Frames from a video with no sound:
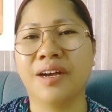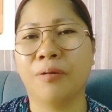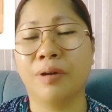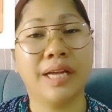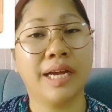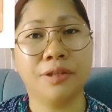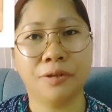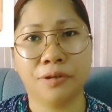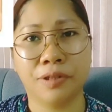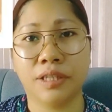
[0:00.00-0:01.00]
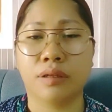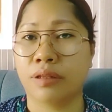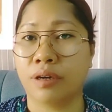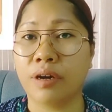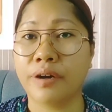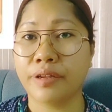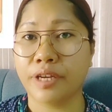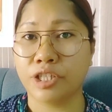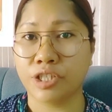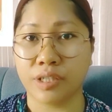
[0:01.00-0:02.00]
Well, I know that there are
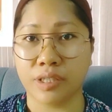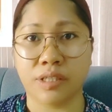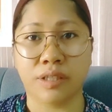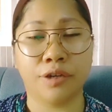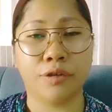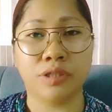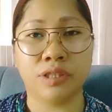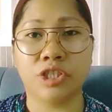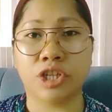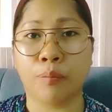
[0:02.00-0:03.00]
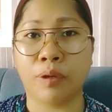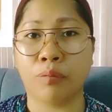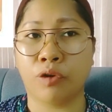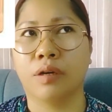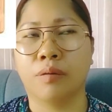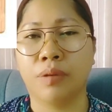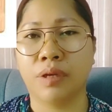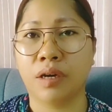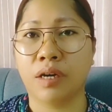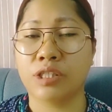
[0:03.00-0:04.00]
Nigerians that are using chopping board
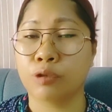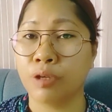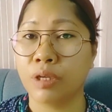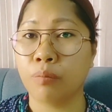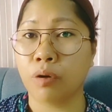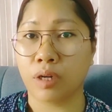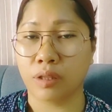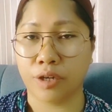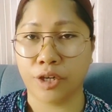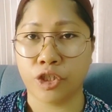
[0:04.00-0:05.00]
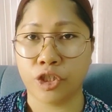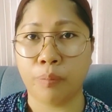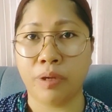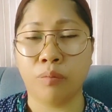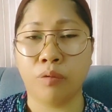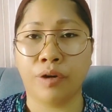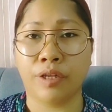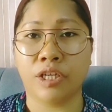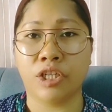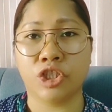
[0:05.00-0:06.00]
because we bought our chopping
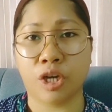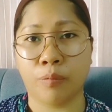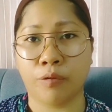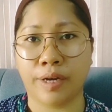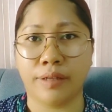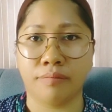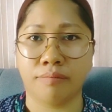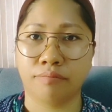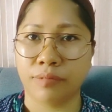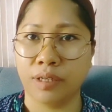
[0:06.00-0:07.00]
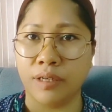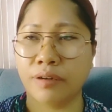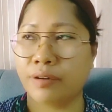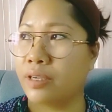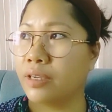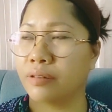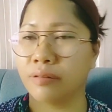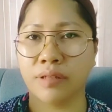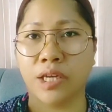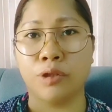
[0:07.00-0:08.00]
board in ShopRite here
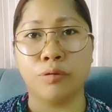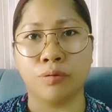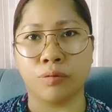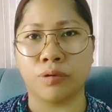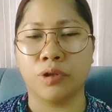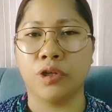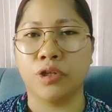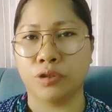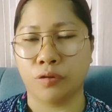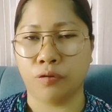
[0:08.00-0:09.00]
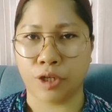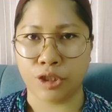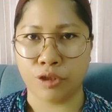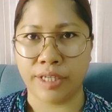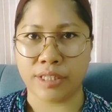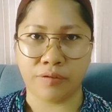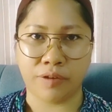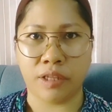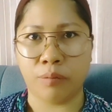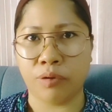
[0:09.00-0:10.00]
in Enugu. So for sure it's
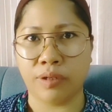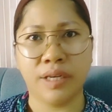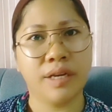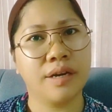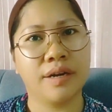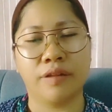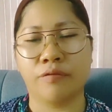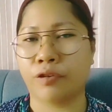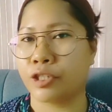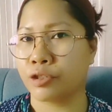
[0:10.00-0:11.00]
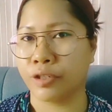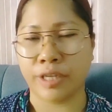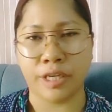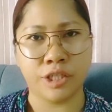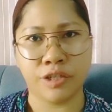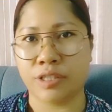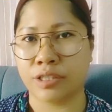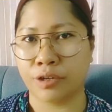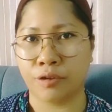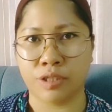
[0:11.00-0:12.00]
available here, and for sure
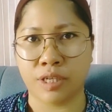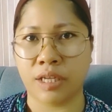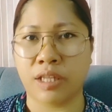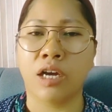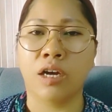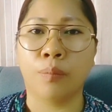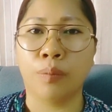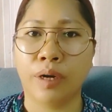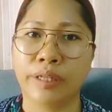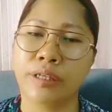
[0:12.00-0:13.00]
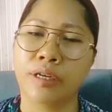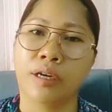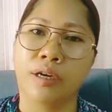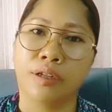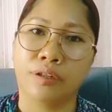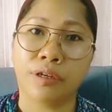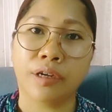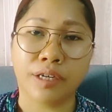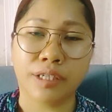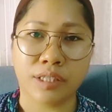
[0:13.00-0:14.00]
Nigerians are using it. But there
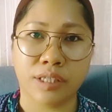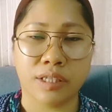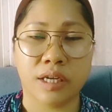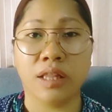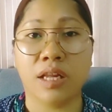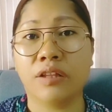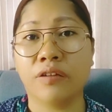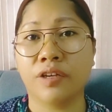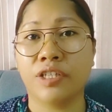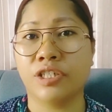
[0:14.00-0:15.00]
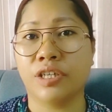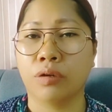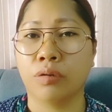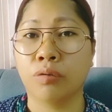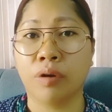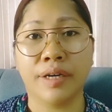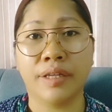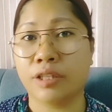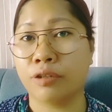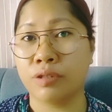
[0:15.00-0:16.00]
are still a lot of Nigerians who are
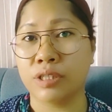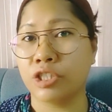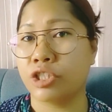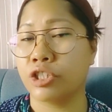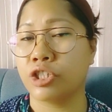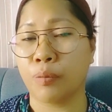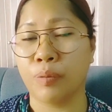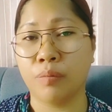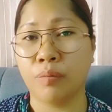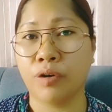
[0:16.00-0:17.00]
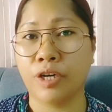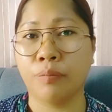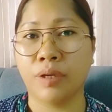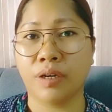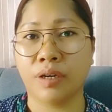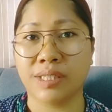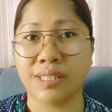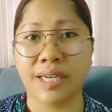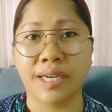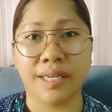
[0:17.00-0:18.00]
not using chopping board
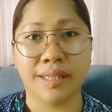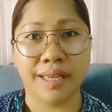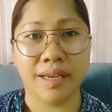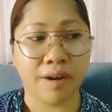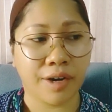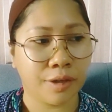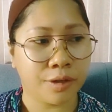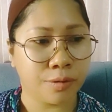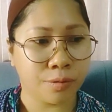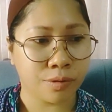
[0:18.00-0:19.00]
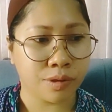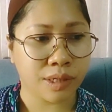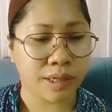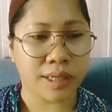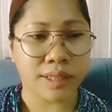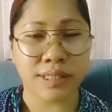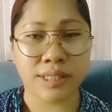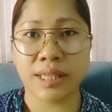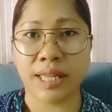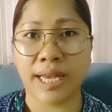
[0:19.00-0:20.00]
because they are used in
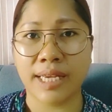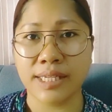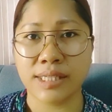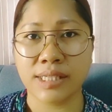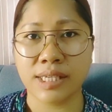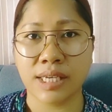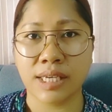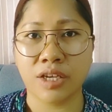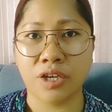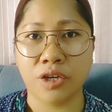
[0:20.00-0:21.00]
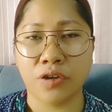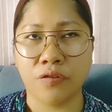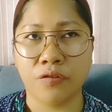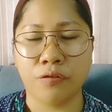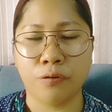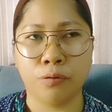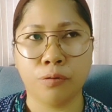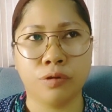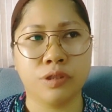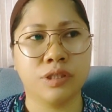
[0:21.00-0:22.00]
slicing
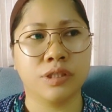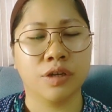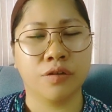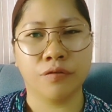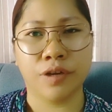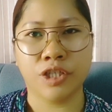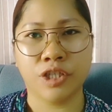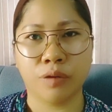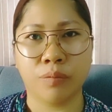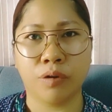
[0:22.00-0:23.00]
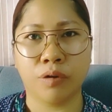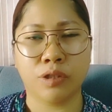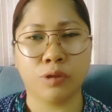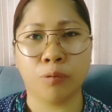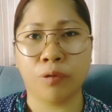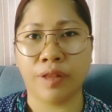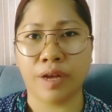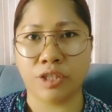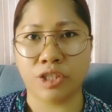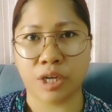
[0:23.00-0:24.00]
fruits, vegetables
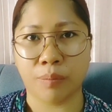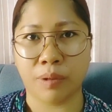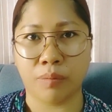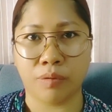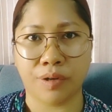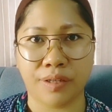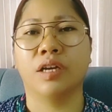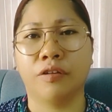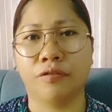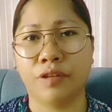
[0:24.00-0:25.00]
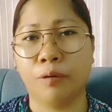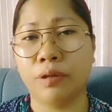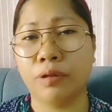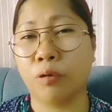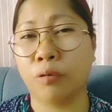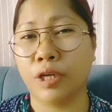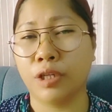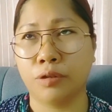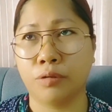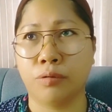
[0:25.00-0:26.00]
without chopping board. If they will
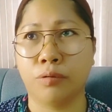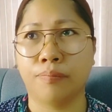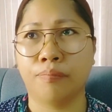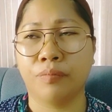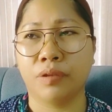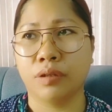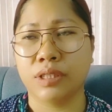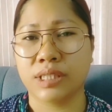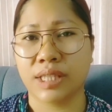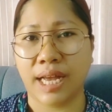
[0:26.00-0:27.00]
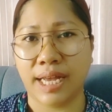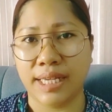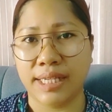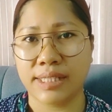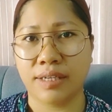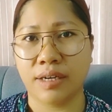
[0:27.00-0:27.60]
going to slice